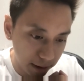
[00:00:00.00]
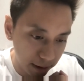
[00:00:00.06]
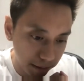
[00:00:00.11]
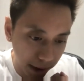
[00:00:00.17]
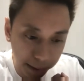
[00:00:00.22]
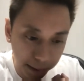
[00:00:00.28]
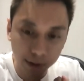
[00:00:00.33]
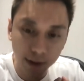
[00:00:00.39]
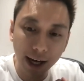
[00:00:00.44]

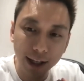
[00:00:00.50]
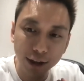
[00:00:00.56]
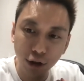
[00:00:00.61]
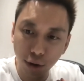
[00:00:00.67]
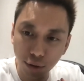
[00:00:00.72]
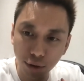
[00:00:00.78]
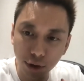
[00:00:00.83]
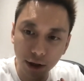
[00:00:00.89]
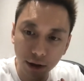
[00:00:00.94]
maybe the last
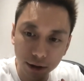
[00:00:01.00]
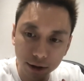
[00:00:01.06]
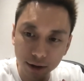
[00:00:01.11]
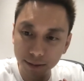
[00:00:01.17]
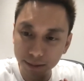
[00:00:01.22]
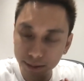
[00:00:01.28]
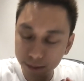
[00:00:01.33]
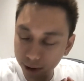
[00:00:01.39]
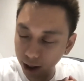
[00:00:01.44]
3
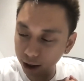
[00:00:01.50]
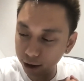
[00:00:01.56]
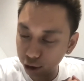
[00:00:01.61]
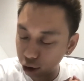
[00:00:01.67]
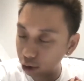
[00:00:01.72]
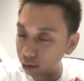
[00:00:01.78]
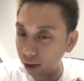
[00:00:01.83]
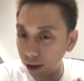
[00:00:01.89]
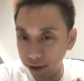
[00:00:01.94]
years, okay?
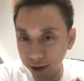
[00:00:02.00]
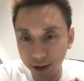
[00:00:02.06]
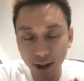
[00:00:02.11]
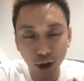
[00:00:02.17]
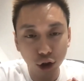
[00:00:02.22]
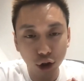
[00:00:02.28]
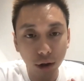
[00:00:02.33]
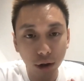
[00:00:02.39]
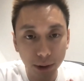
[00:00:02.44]
So I think this
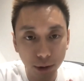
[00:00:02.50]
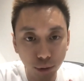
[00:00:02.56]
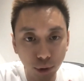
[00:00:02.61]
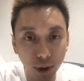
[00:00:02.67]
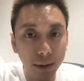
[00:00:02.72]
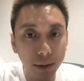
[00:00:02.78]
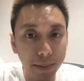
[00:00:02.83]
is gonna be really